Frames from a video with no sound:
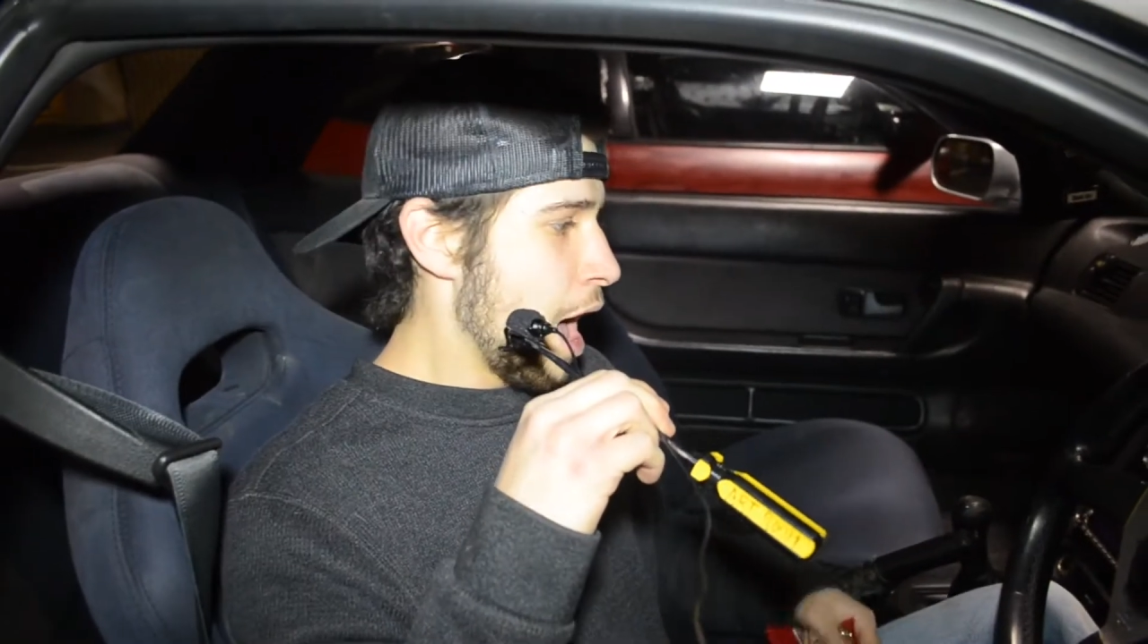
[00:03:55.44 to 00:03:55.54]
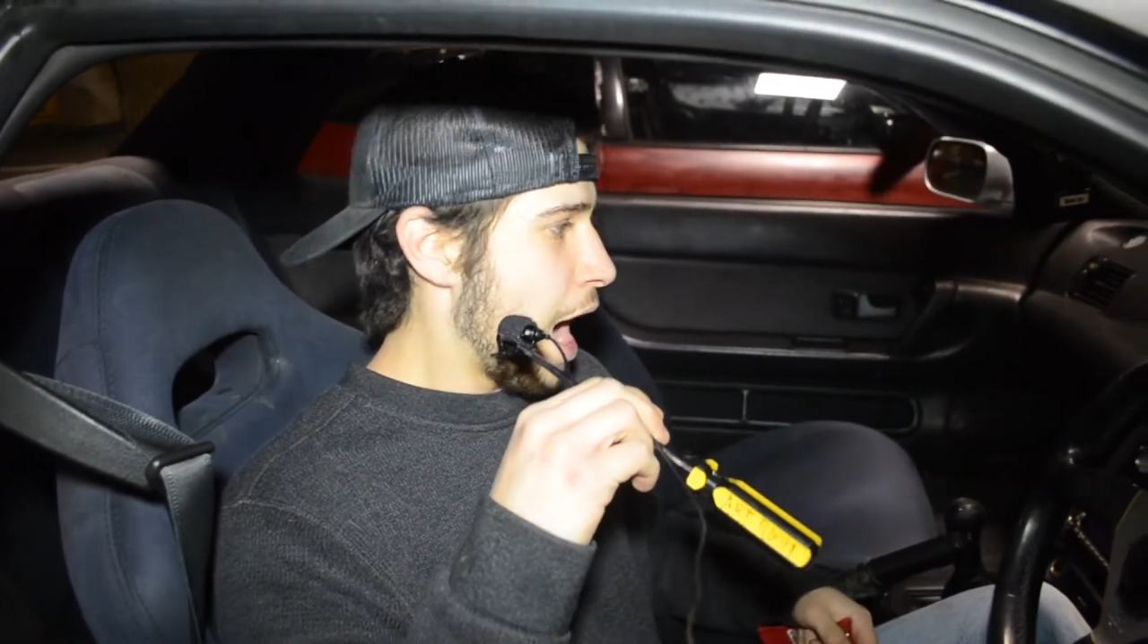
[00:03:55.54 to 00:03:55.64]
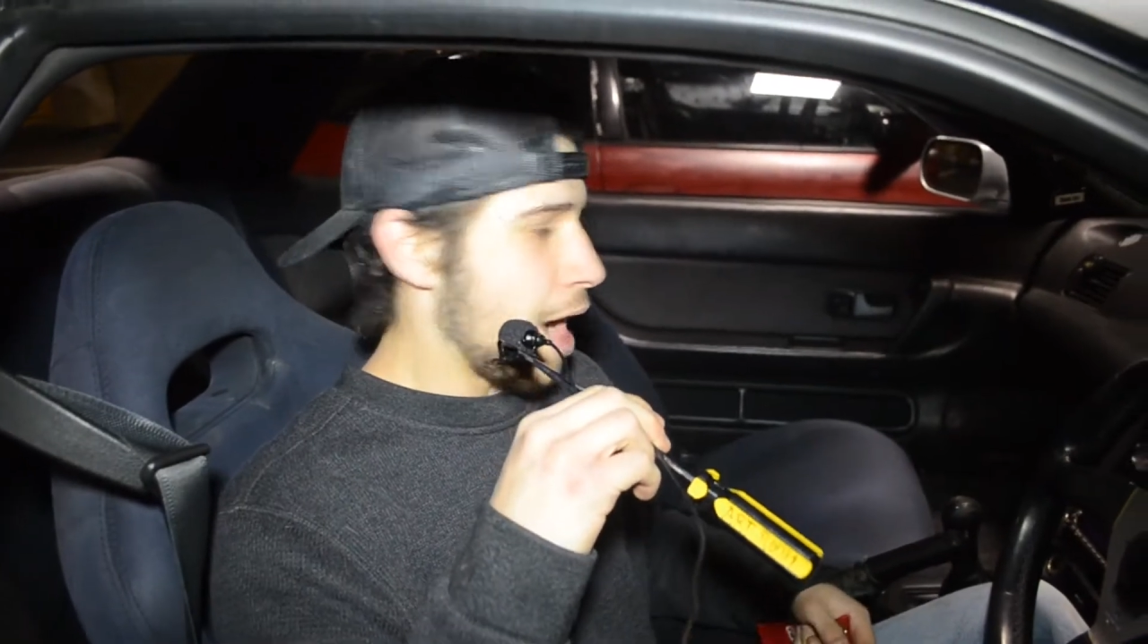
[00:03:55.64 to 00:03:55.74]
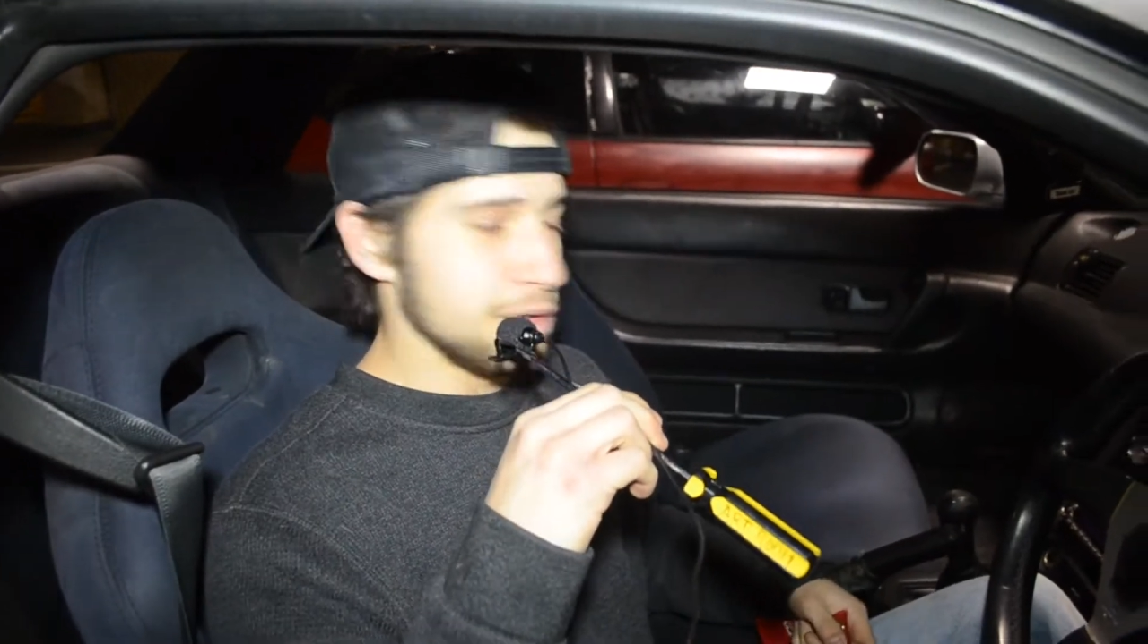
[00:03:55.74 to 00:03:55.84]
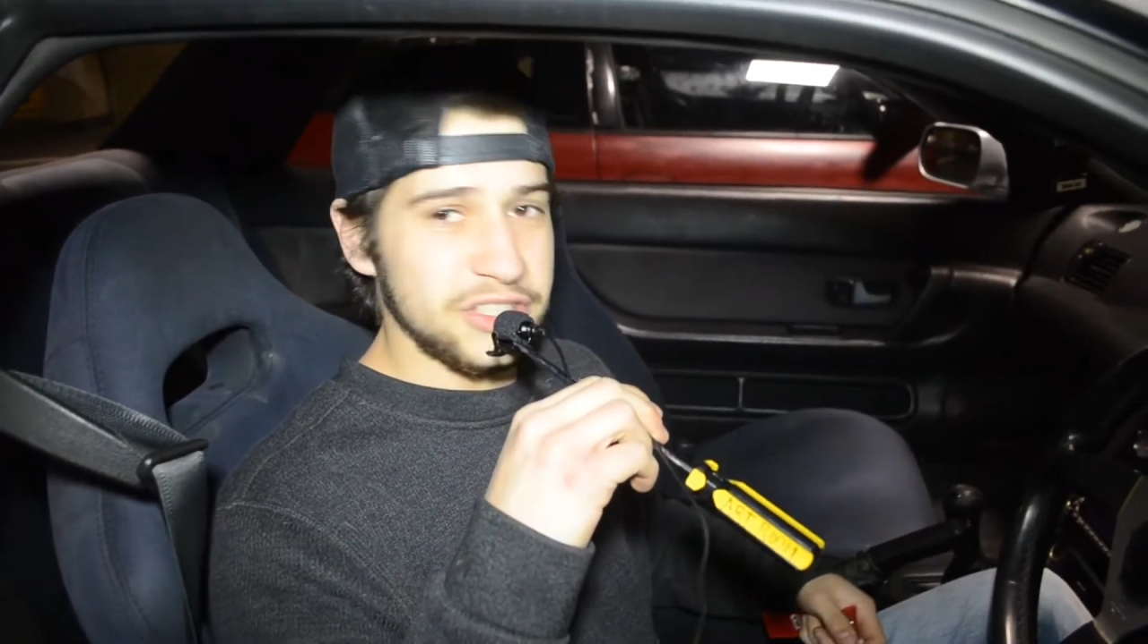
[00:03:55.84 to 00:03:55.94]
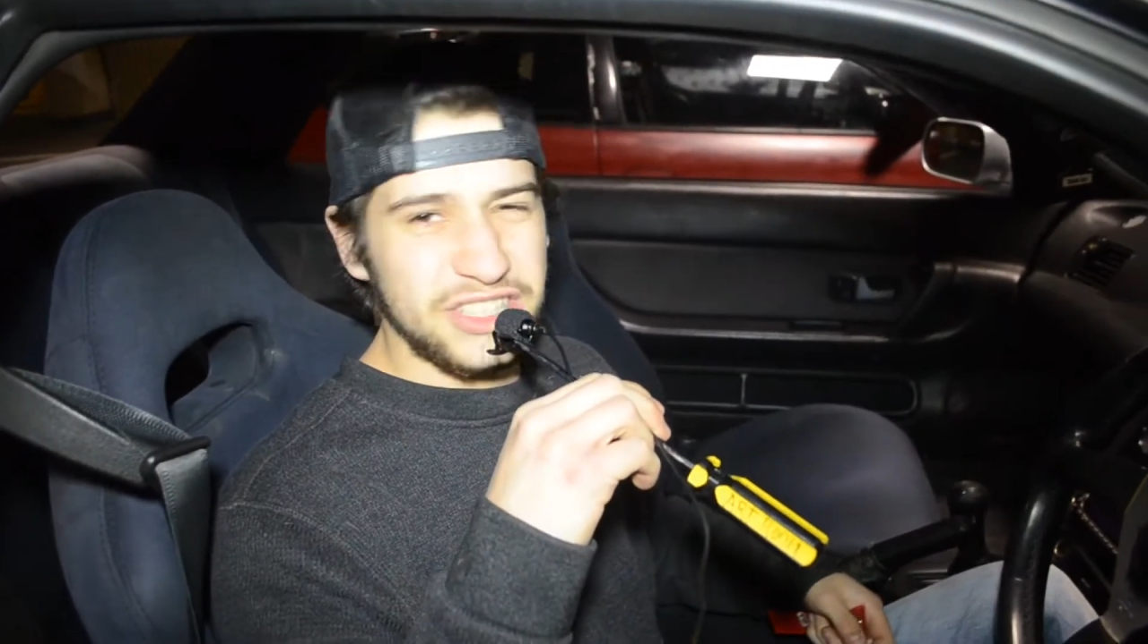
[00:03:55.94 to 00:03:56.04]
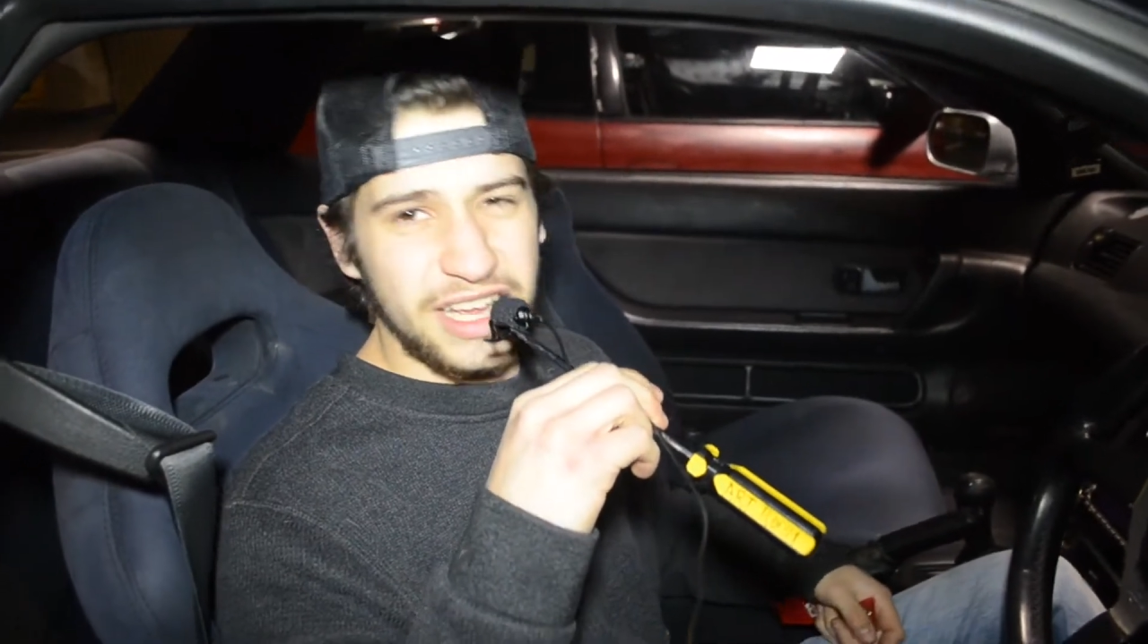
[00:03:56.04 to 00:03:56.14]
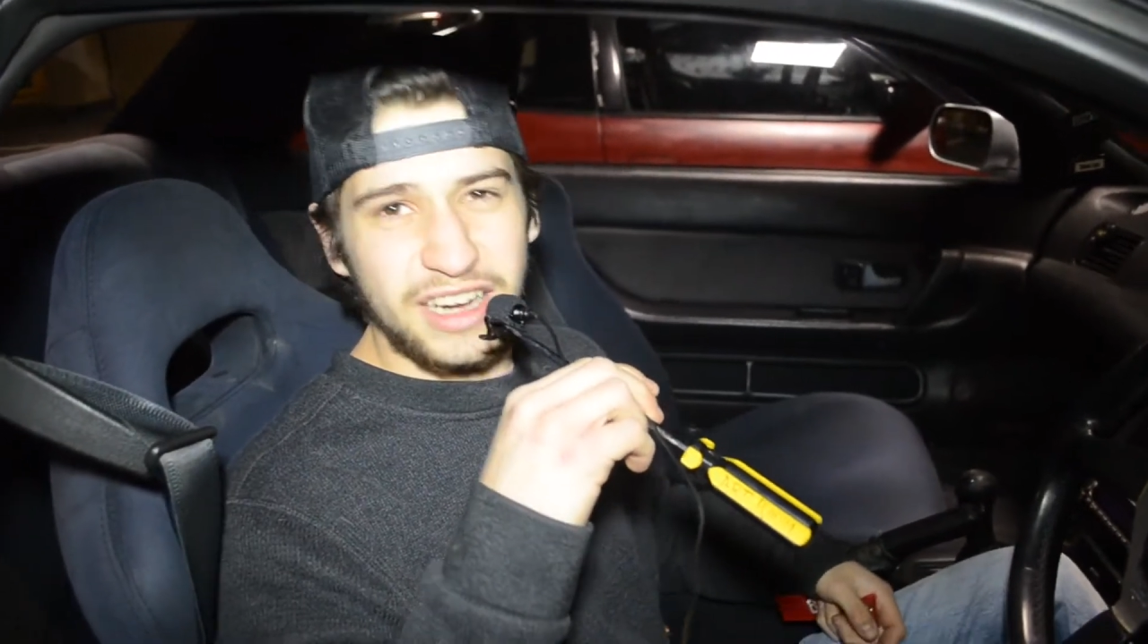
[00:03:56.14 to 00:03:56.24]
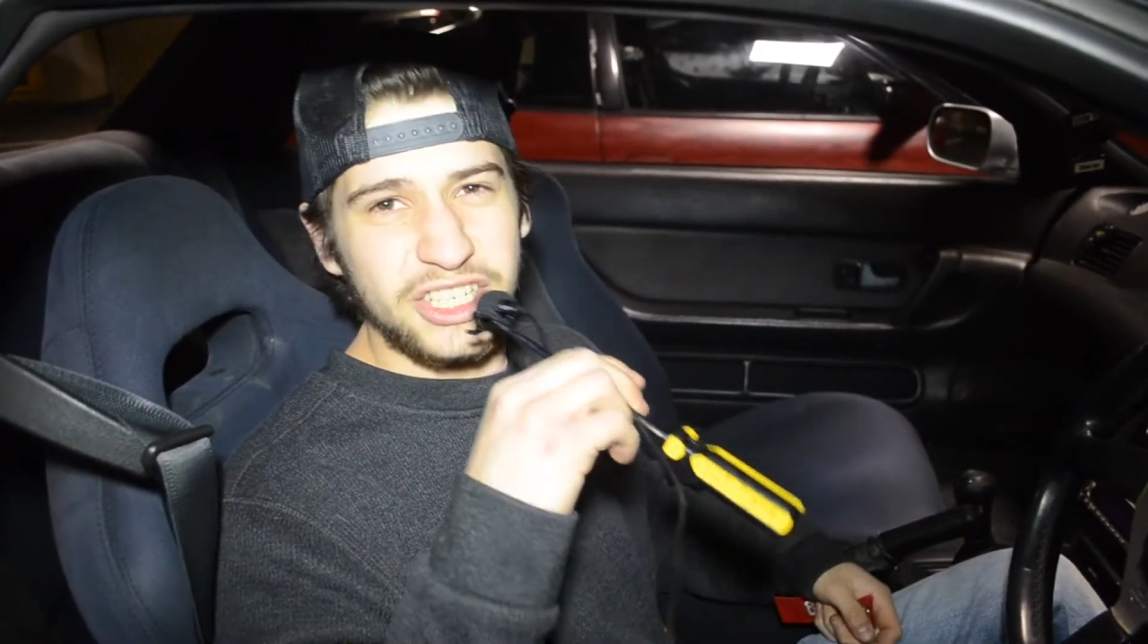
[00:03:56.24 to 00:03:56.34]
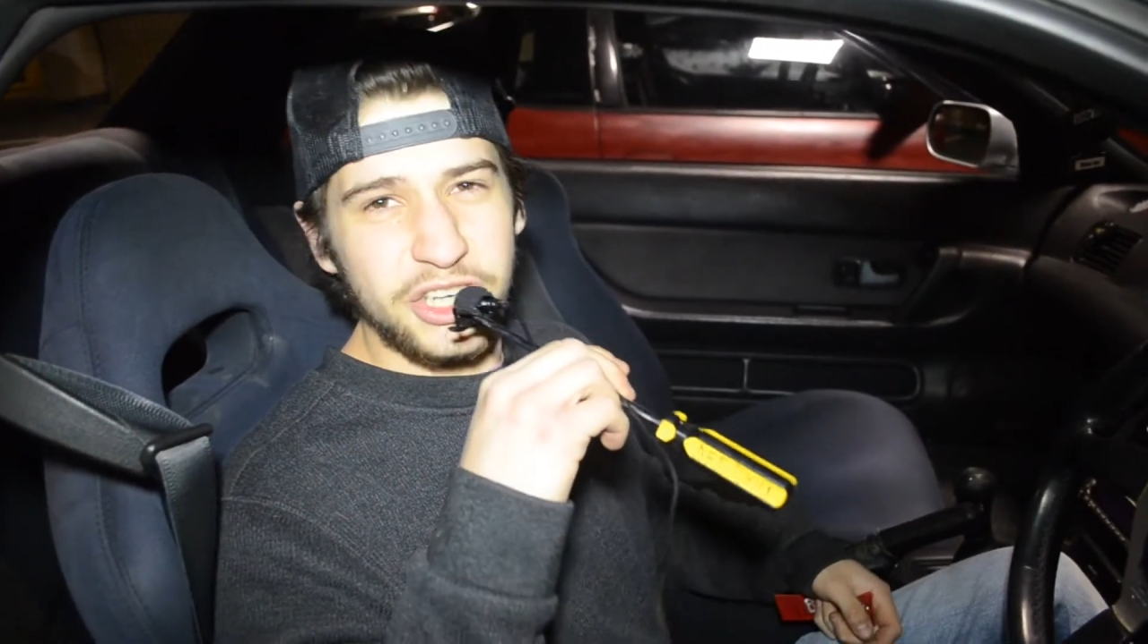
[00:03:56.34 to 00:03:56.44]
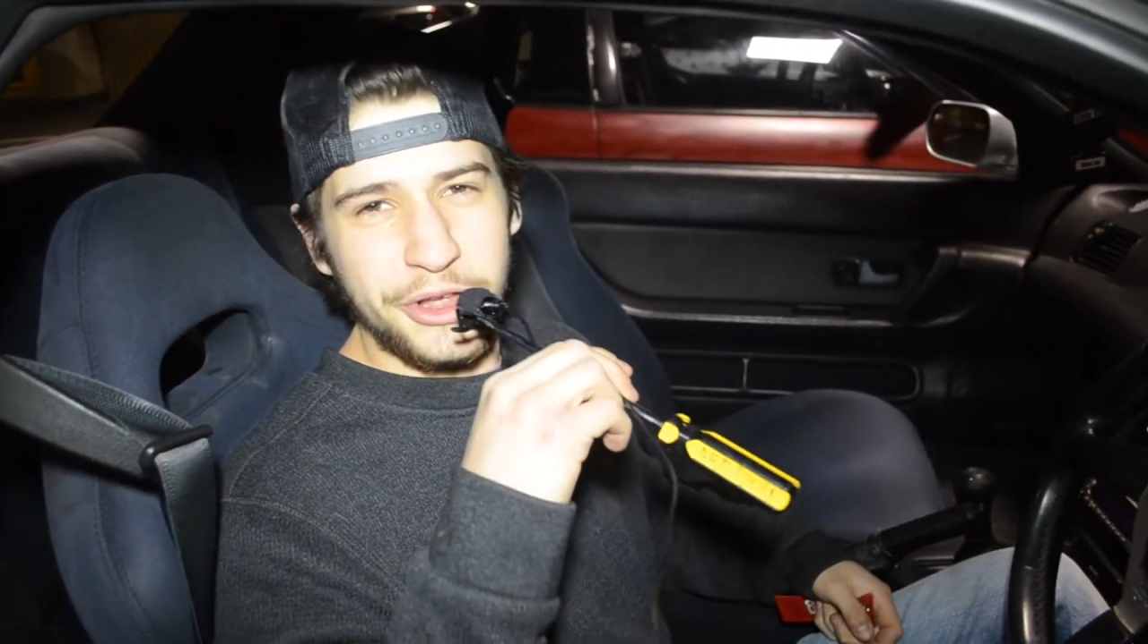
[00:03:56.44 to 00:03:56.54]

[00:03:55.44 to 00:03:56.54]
I was just gonna show